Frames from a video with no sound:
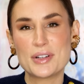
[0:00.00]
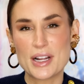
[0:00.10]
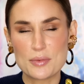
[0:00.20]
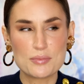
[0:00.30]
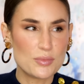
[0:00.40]
when
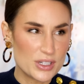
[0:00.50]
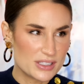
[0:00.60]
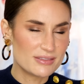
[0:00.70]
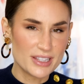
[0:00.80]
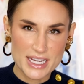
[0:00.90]
I
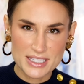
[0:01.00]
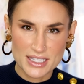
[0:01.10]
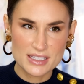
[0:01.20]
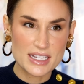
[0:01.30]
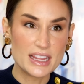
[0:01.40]
was
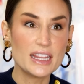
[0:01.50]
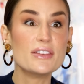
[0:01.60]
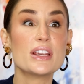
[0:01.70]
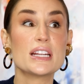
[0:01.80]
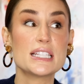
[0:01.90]
licensed and
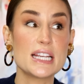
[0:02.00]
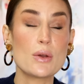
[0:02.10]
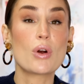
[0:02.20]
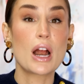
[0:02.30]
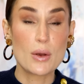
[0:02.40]
living in a
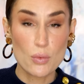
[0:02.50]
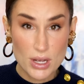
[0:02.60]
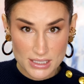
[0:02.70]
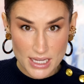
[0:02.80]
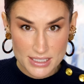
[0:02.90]
state where I
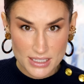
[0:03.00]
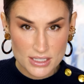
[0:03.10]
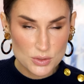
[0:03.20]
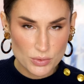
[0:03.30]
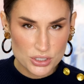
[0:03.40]
was
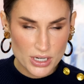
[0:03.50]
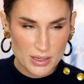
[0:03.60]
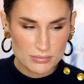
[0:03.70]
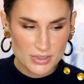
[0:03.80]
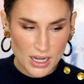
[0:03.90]
licensed, which
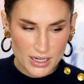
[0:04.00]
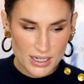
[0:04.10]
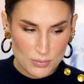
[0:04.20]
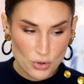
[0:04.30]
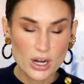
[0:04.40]
I'm not
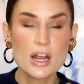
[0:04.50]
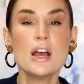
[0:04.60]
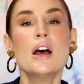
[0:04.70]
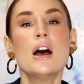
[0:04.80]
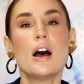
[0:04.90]
anymore,
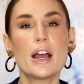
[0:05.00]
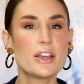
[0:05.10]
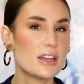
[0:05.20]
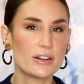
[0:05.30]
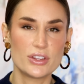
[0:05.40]
I
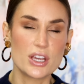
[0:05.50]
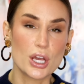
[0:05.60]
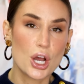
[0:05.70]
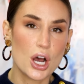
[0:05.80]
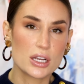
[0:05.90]
can get everything
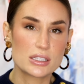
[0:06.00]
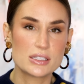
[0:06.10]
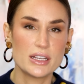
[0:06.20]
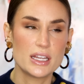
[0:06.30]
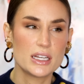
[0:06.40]
at
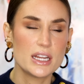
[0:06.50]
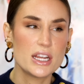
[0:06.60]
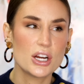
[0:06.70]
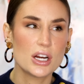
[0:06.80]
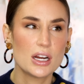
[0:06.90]
cost. And
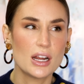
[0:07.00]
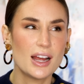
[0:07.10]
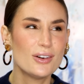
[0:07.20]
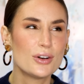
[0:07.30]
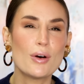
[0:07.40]
here,
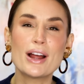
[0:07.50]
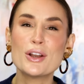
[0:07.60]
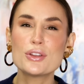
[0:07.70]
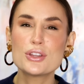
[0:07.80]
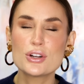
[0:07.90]
I don't know, I
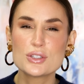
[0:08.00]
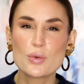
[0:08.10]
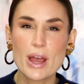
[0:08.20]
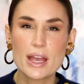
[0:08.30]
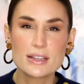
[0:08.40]
know that there is a
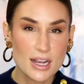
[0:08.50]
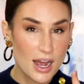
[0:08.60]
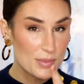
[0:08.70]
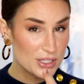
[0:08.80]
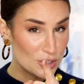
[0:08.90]
way.
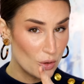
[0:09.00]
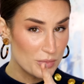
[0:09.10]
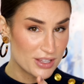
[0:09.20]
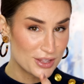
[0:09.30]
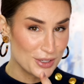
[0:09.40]
Tom has told
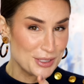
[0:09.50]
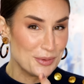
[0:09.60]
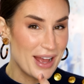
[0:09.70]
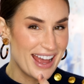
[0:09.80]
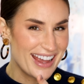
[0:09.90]
me that there's a
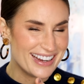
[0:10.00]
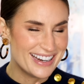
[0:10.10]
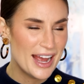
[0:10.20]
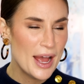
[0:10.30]
way,